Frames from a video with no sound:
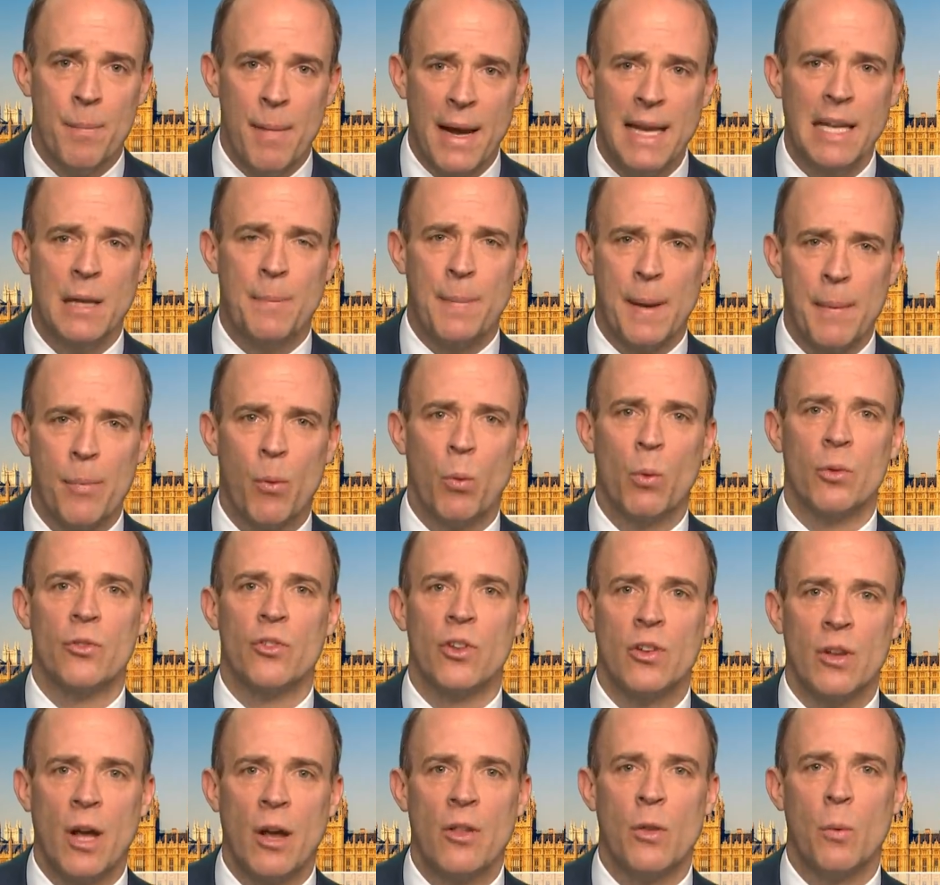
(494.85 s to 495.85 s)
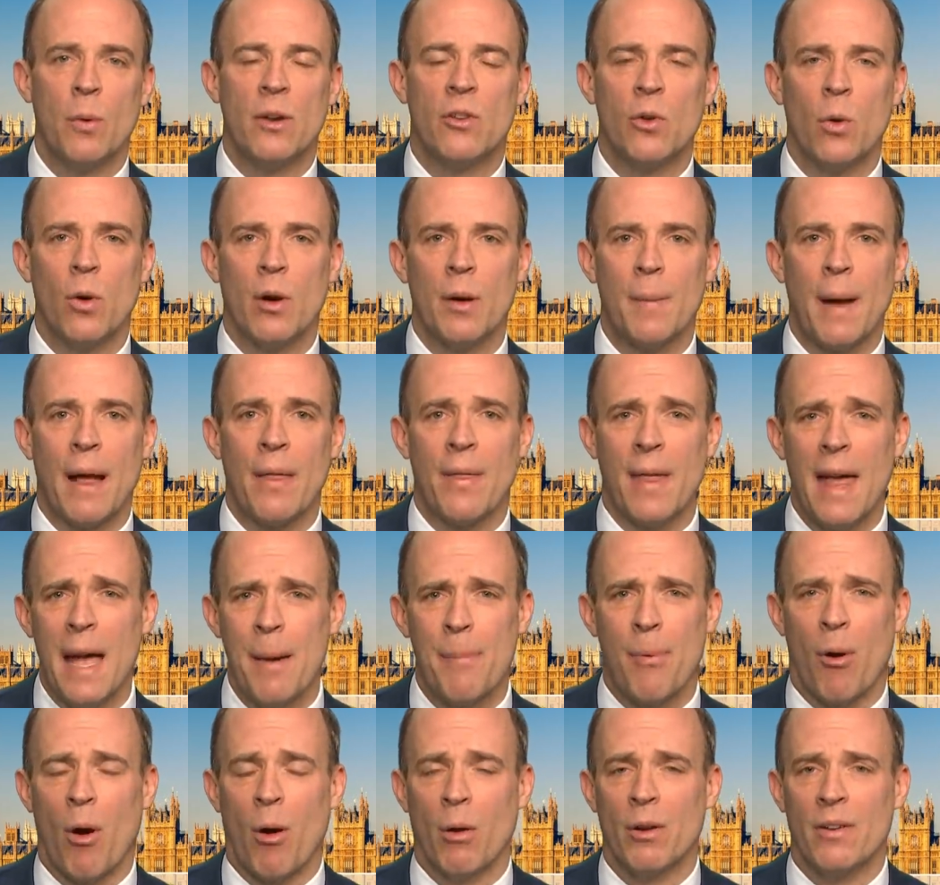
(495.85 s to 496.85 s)
Mainly, people want to know that we're talking about
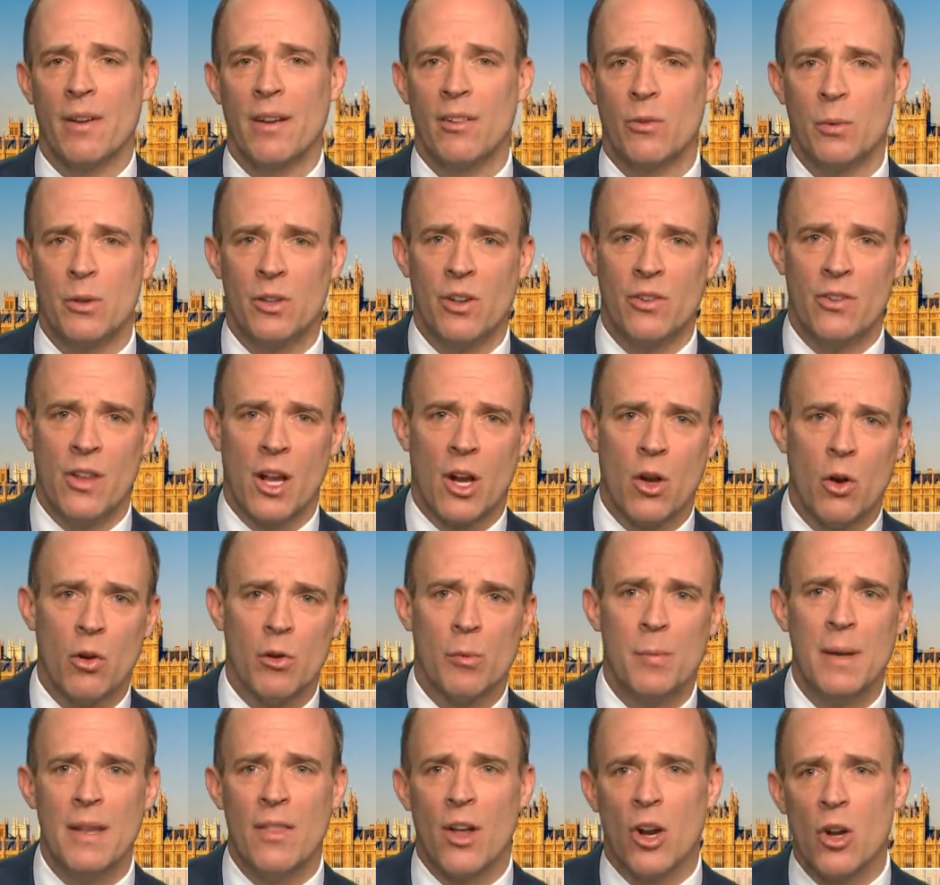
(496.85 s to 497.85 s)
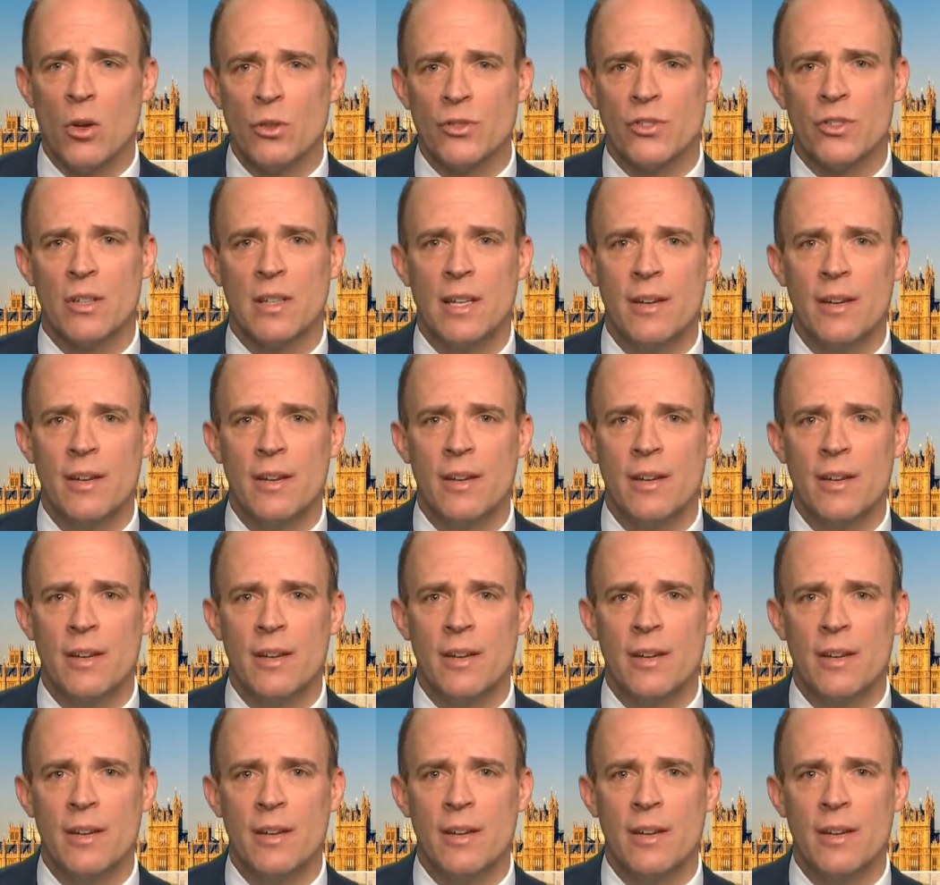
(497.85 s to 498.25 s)
their priorities, which is the economy, the cost of